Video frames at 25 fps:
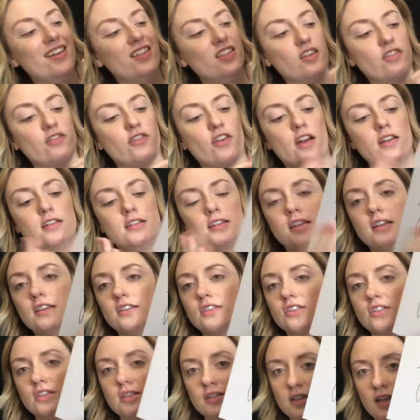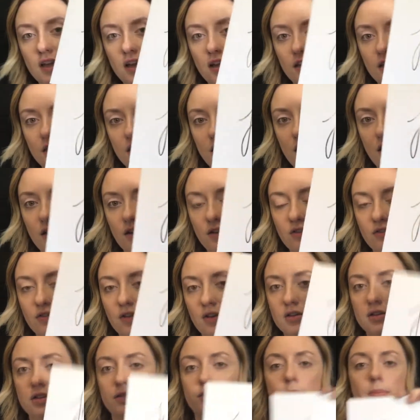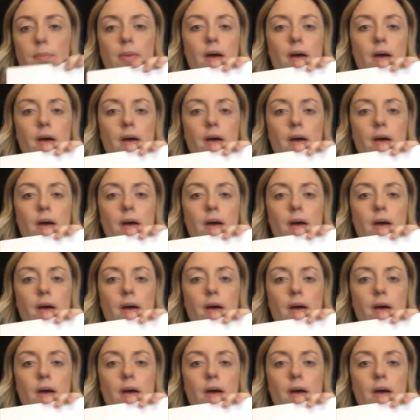The front is just like the front of the